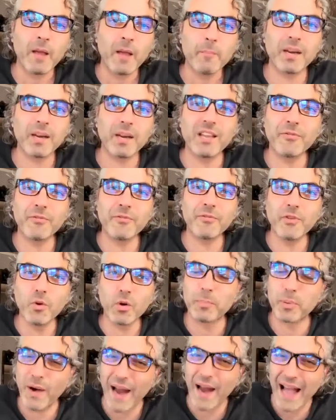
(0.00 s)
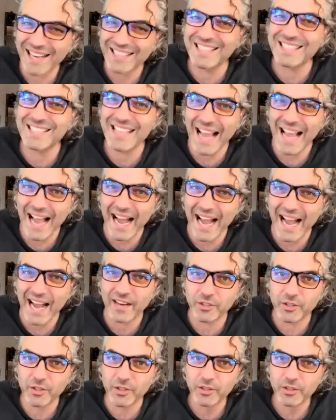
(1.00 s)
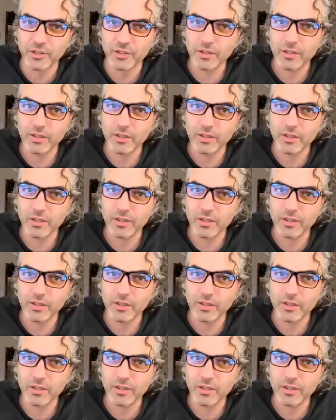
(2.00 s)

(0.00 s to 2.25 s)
But if you're a practiced actor,